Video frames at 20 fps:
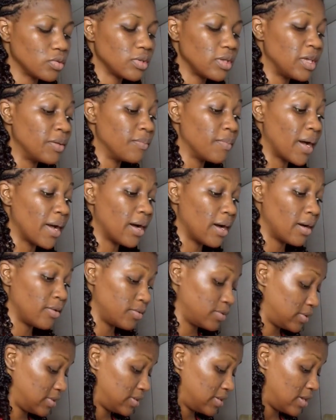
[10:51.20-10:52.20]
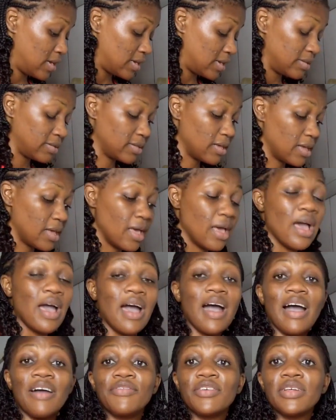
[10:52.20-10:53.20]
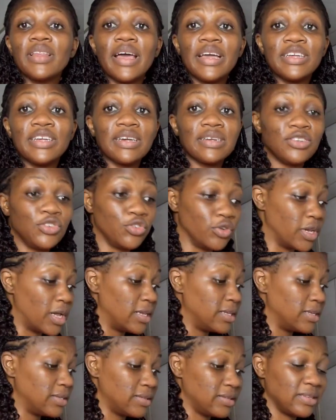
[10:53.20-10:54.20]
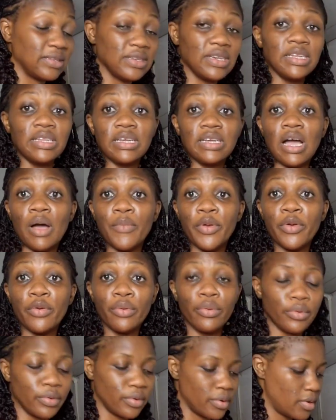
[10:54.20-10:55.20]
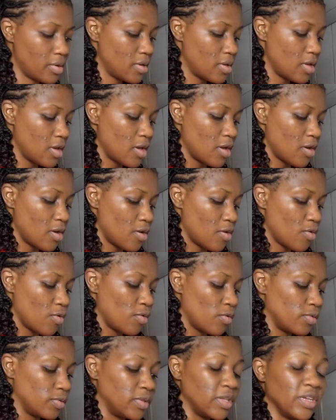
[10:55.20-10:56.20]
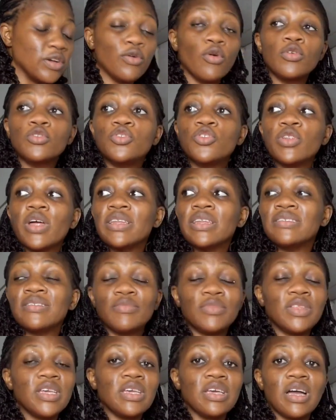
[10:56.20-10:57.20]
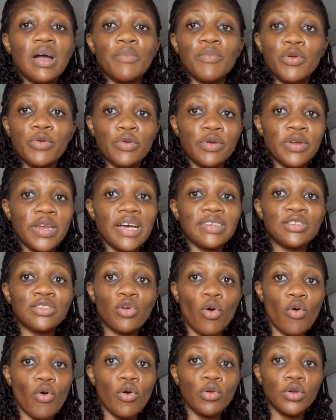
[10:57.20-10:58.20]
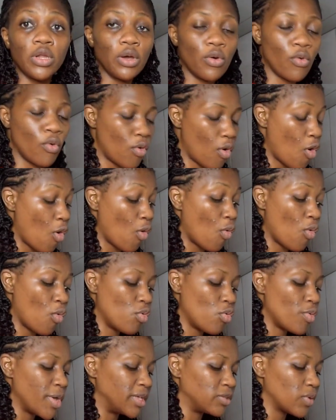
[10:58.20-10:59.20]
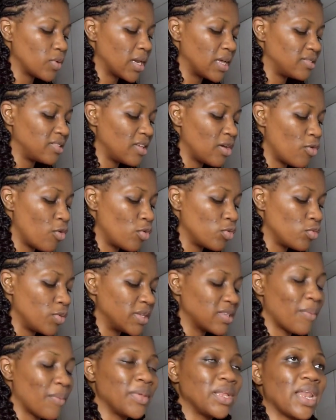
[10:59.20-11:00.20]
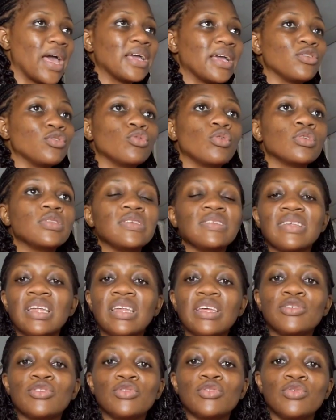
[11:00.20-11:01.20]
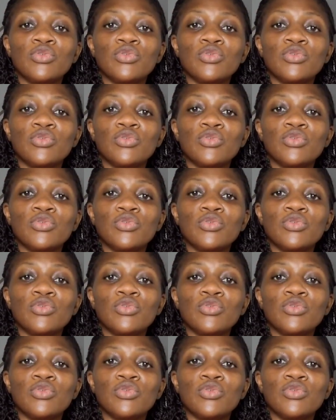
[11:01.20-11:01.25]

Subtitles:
in my house, see guys, I feel like journalists in Cameroon, or the whole journalism thing in Cameroon, they are stuck on the old ways. When I say old ways, I mean like, you know, things that they used to